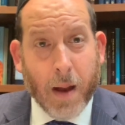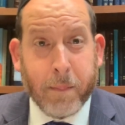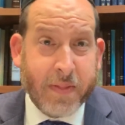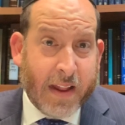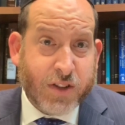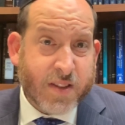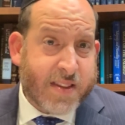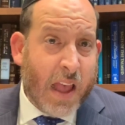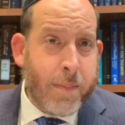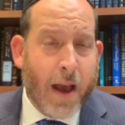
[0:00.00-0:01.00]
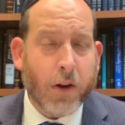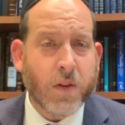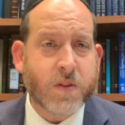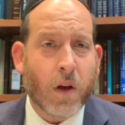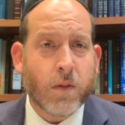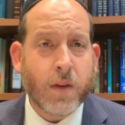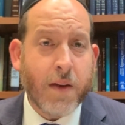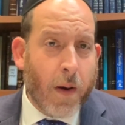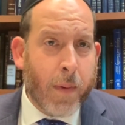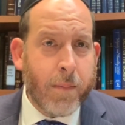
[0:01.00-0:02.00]
But then just take me out also.
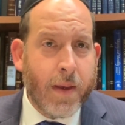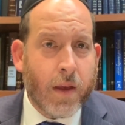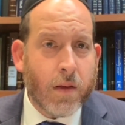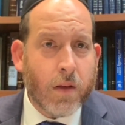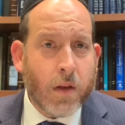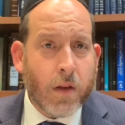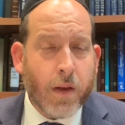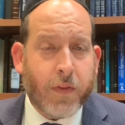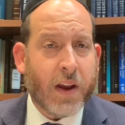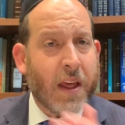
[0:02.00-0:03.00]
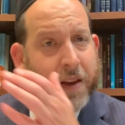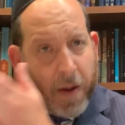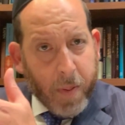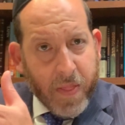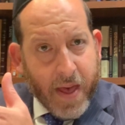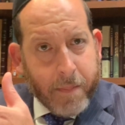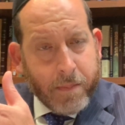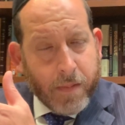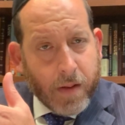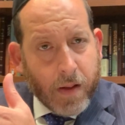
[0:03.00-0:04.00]
Give up on me. If you're going to give up on
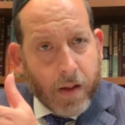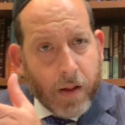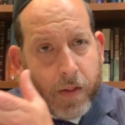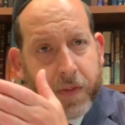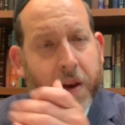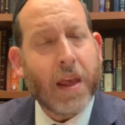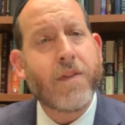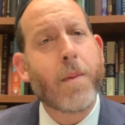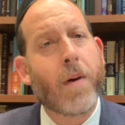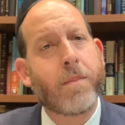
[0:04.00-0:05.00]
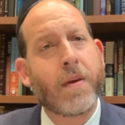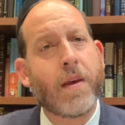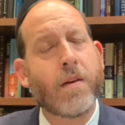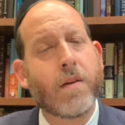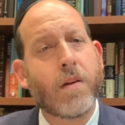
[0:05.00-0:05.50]
them, then give up on me.